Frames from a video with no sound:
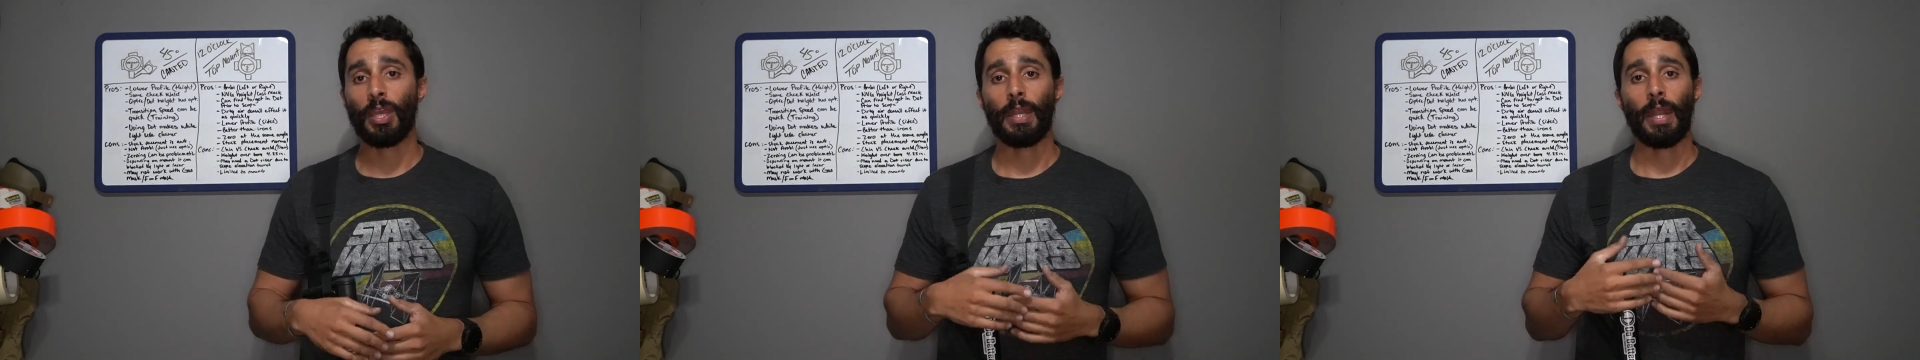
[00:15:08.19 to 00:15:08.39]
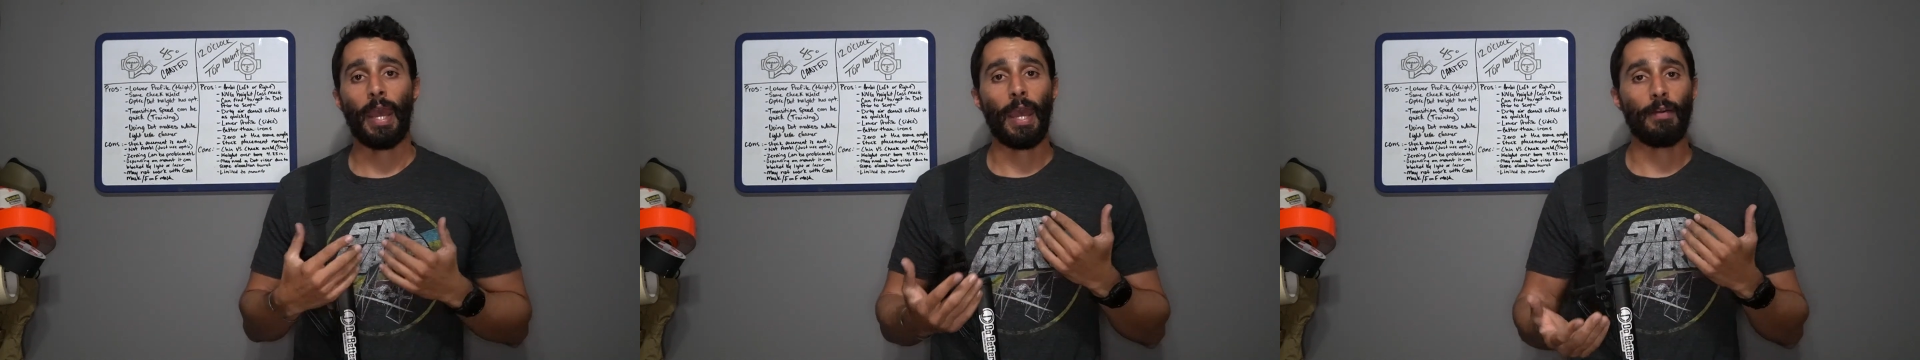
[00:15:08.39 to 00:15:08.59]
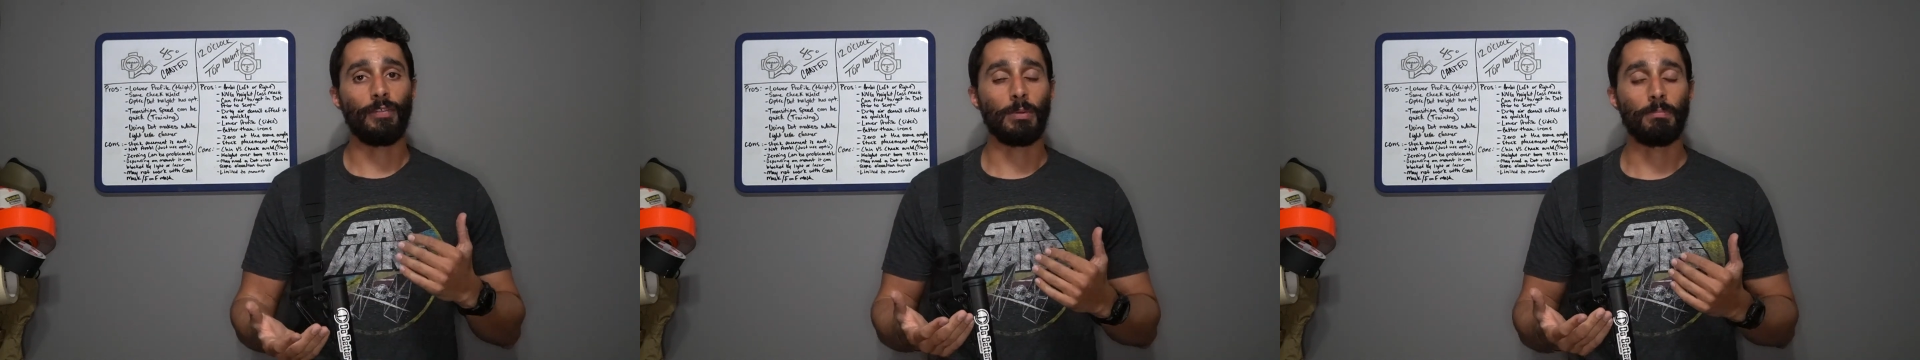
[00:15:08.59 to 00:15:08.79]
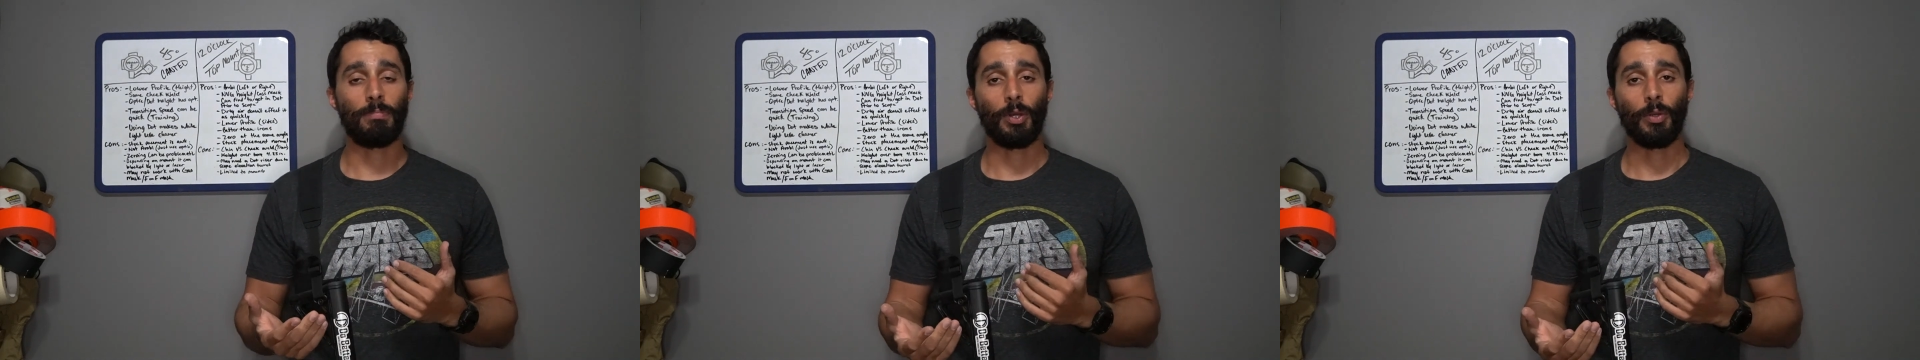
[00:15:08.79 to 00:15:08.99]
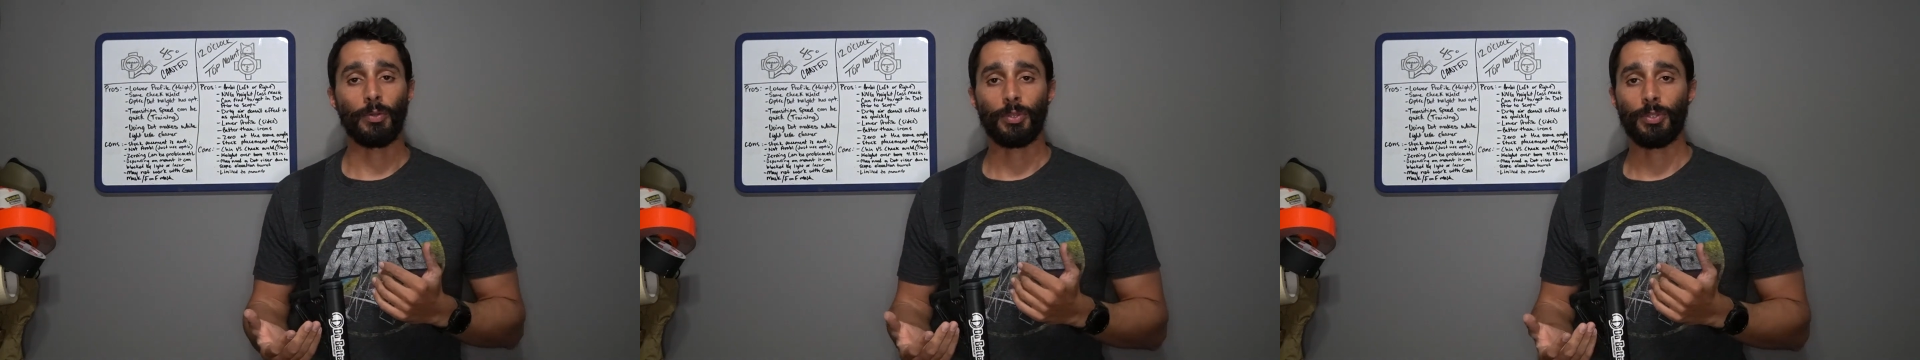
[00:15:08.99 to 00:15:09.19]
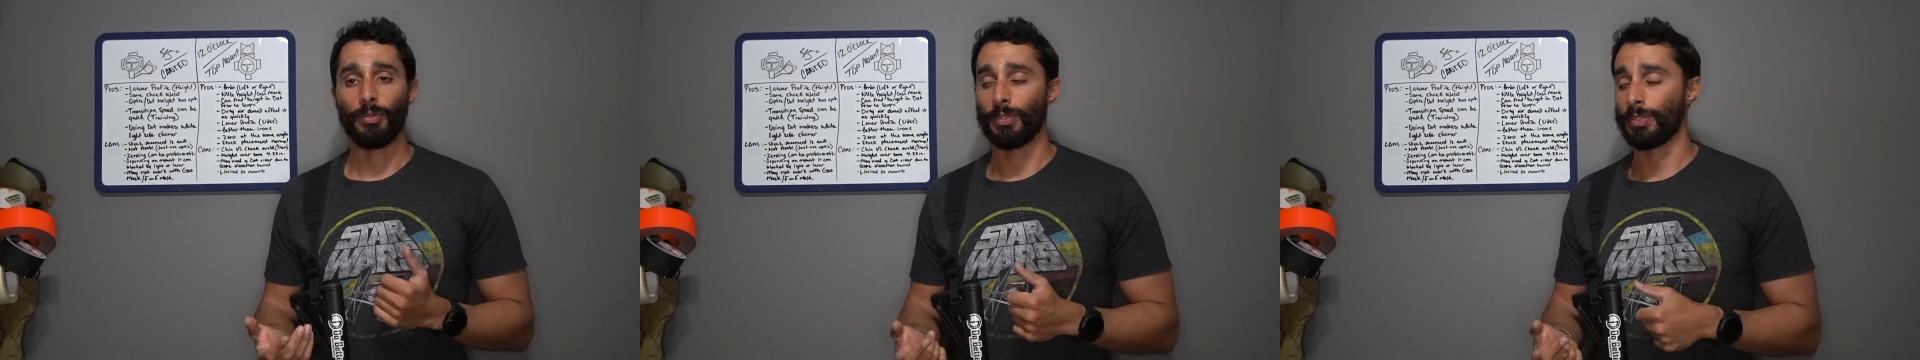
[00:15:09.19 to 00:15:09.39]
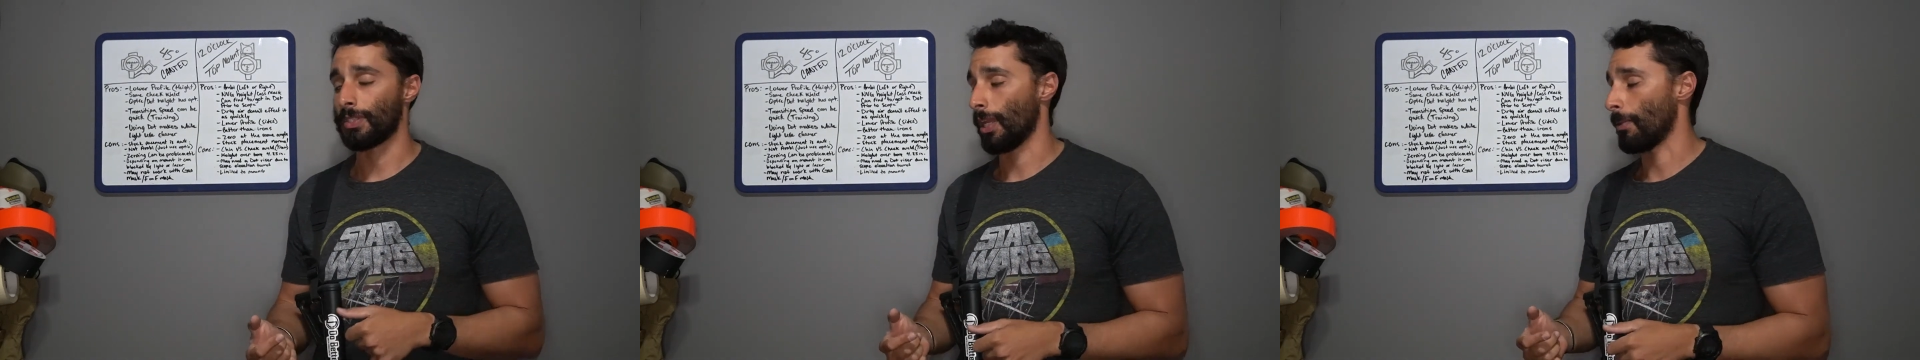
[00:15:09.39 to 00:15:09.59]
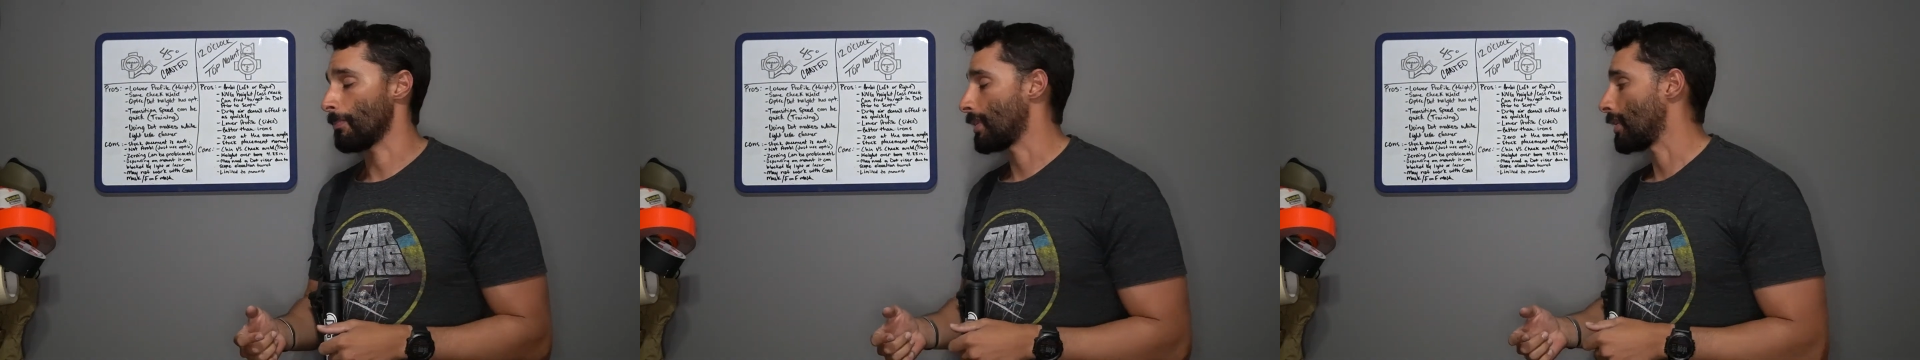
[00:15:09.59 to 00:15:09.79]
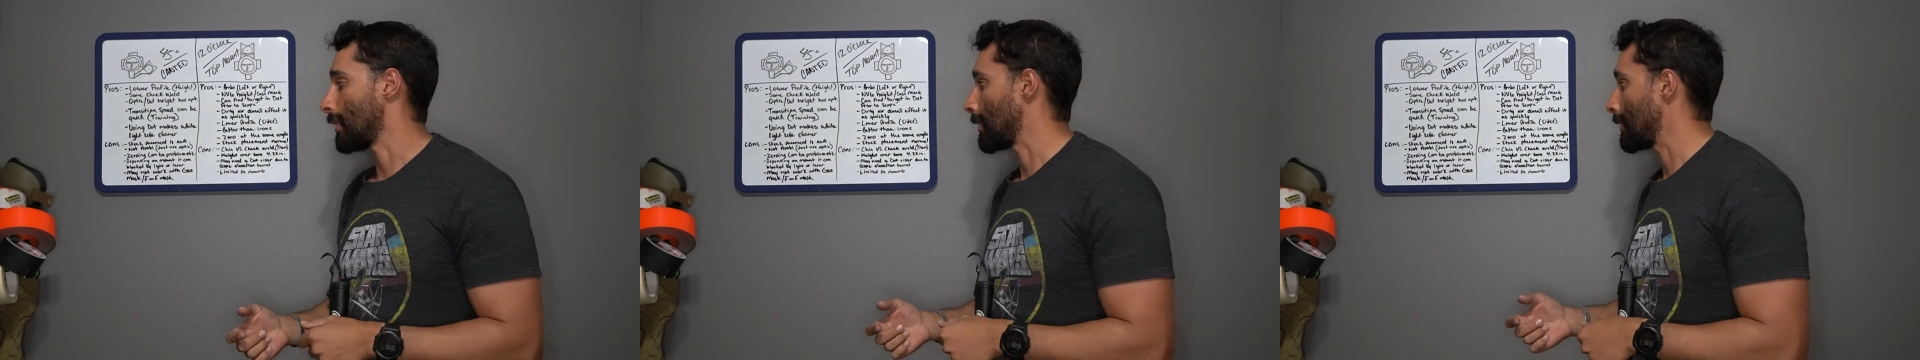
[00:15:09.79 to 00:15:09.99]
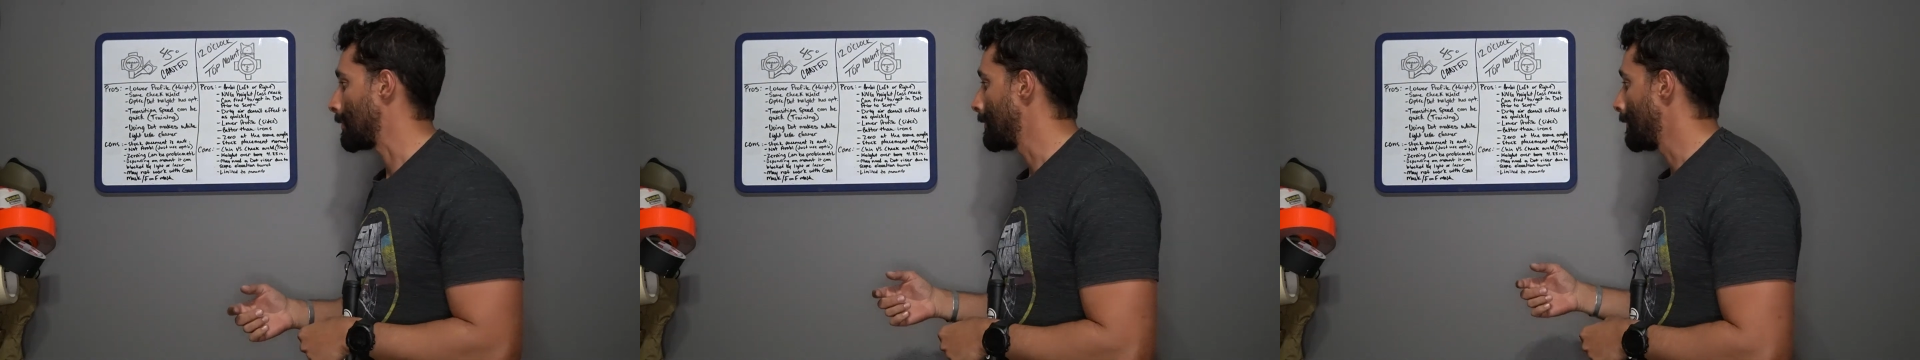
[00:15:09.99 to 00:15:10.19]
and have them both do the same
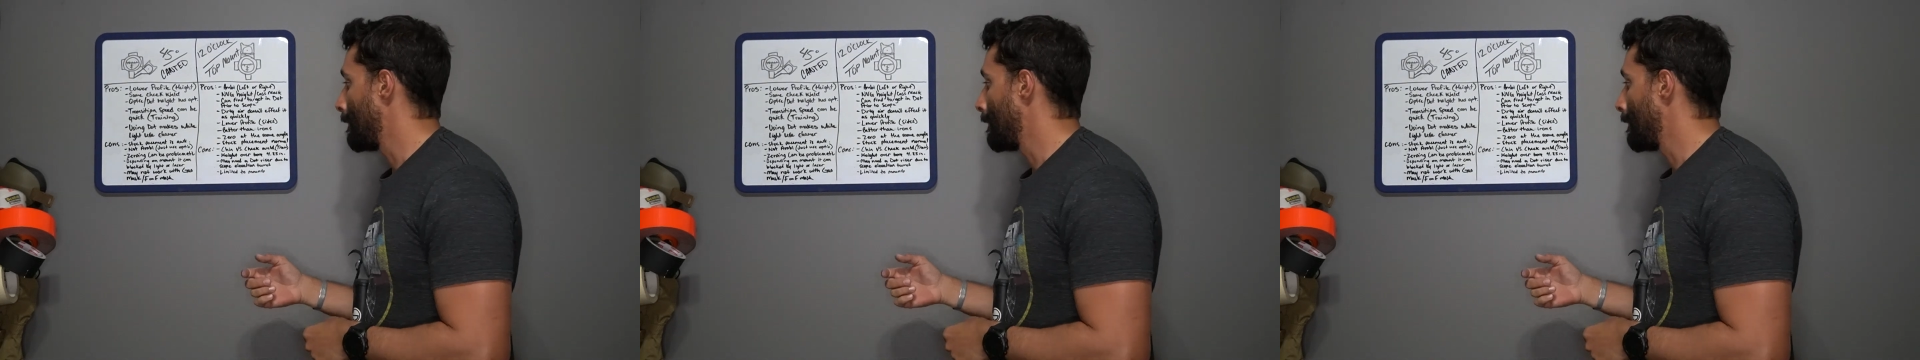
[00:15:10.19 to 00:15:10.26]
thing.